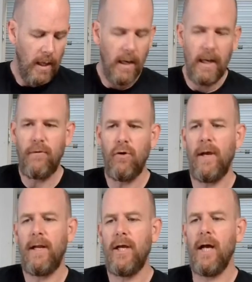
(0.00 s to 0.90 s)
if you
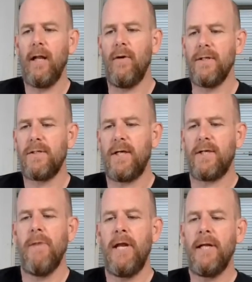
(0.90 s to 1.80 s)
hit yellow at
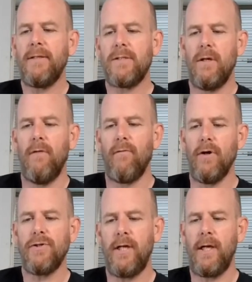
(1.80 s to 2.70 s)
6 minutes of
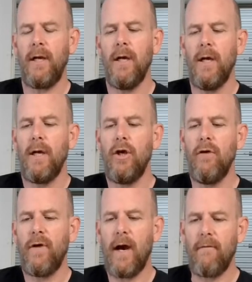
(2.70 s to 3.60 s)
roasting,
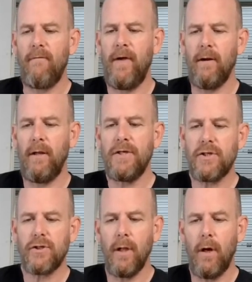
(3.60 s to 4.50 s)
you've got a fairly
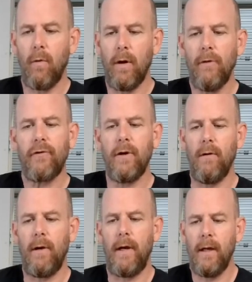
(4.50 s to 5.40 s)
slow roast
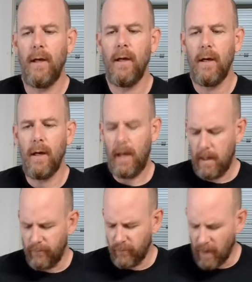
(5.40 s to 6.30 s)
going.
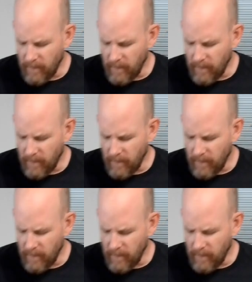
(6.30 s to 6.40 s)
So I'm at